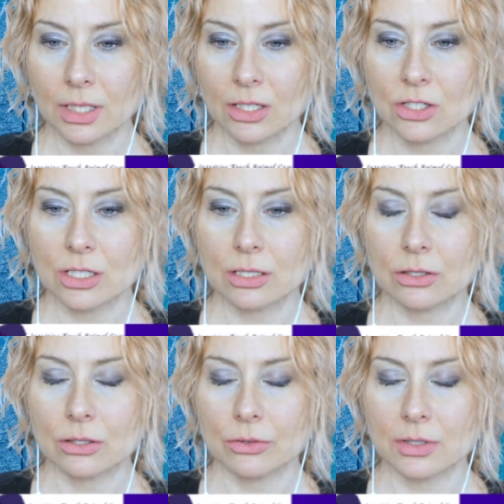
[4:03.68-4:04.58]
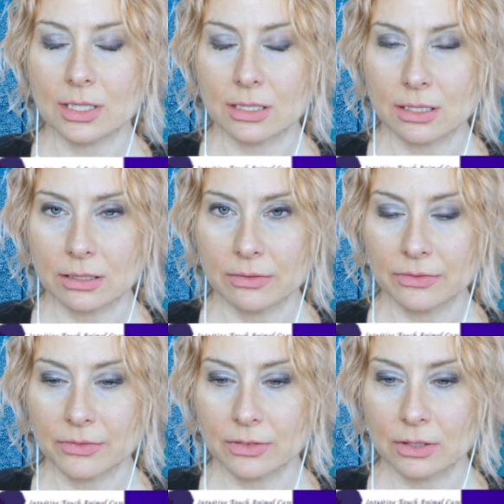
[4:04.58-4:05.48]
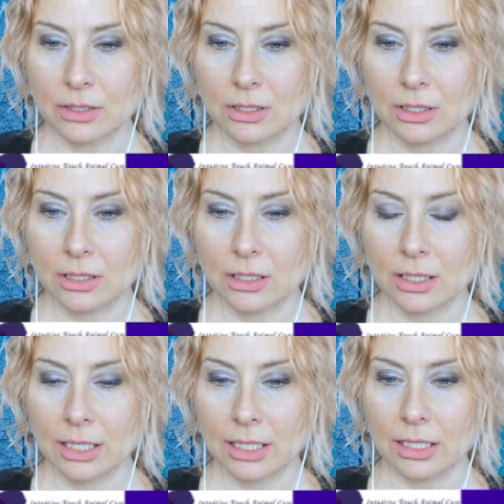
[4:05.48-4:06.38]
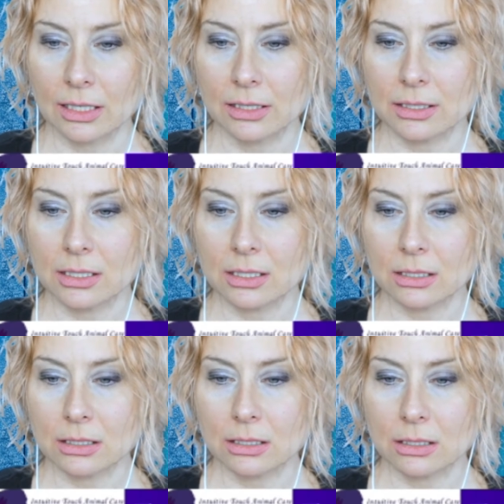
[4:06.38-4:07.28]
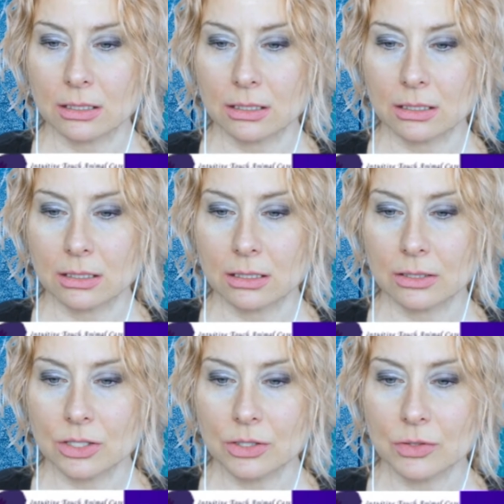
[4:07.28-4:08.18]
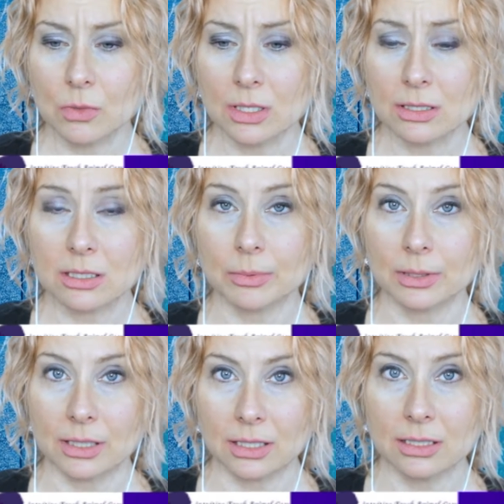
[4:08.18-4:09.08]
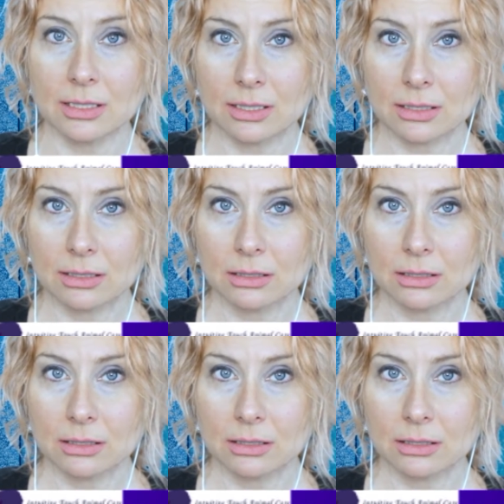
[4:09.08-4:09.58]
she's so sensitive and just wants to please.